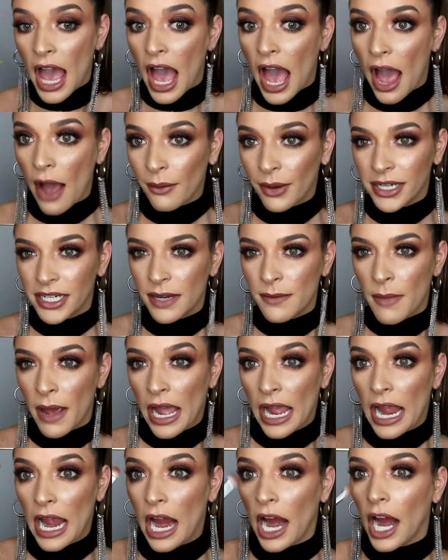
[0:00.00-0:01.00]
how I did my
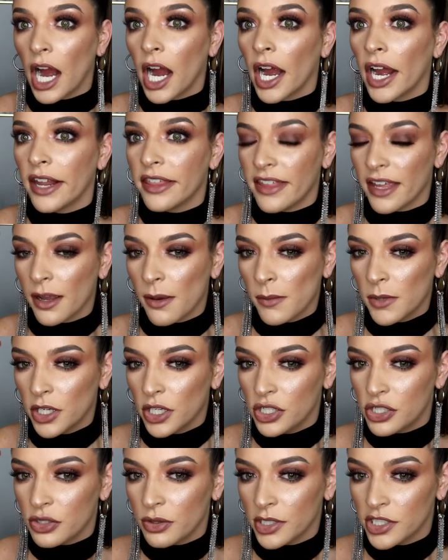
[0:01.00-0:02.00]
hair. I think I'm going
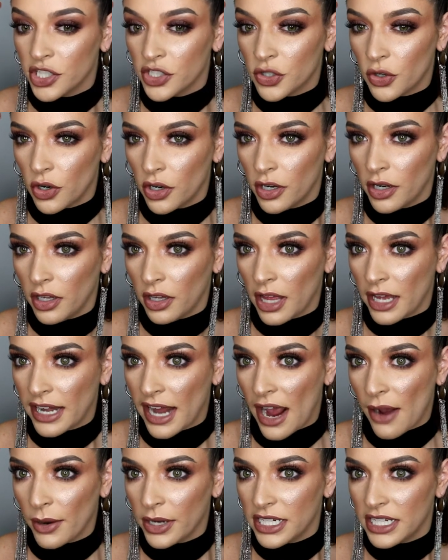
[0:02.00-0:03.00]
to do a tutorial on
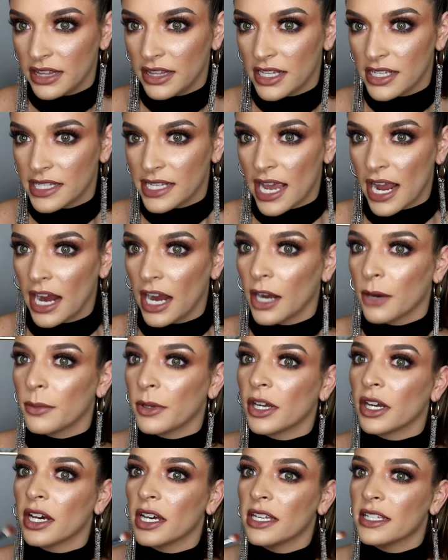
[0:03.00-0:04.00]
how I did this hair
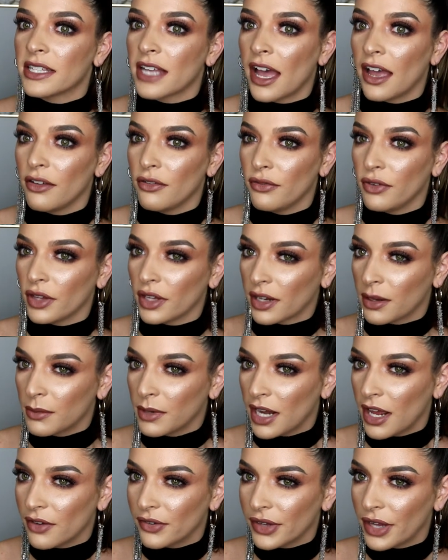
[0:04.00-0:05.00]
because I feel like I'm
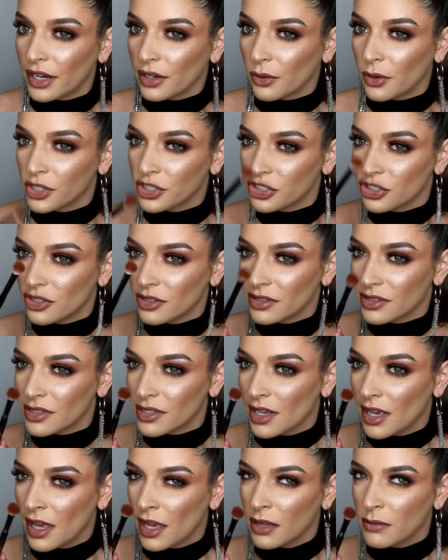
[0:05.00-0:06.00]
going to have a lot of
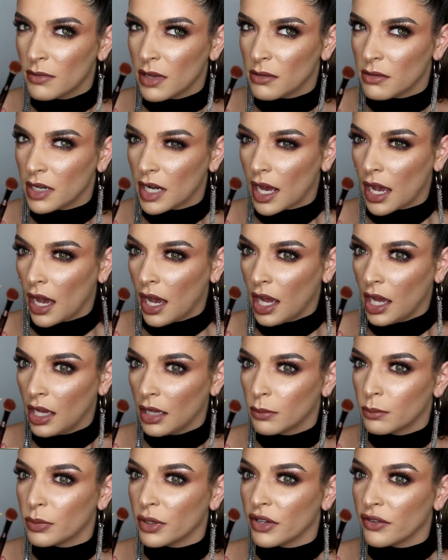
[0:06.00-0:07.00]
questions. Maybe not,
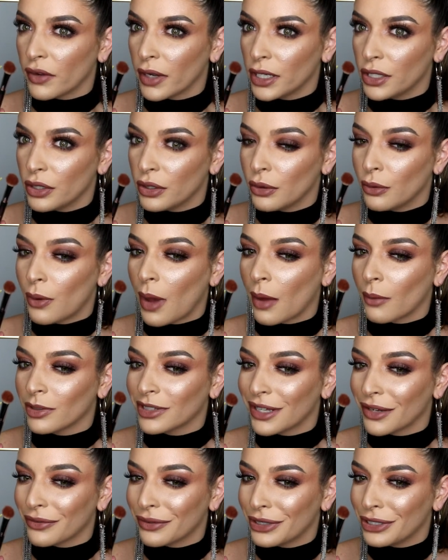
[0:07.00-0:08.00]
but if I do, I will
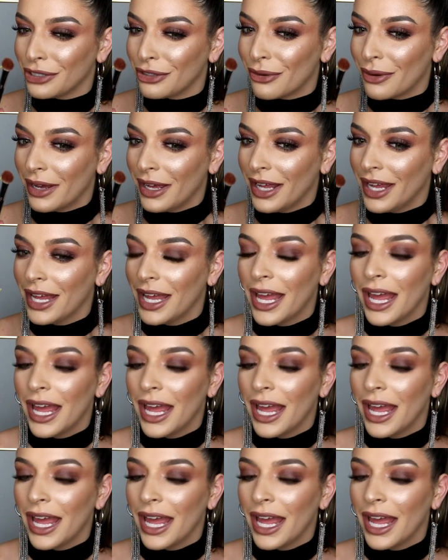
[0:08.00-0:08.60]
definitely do it.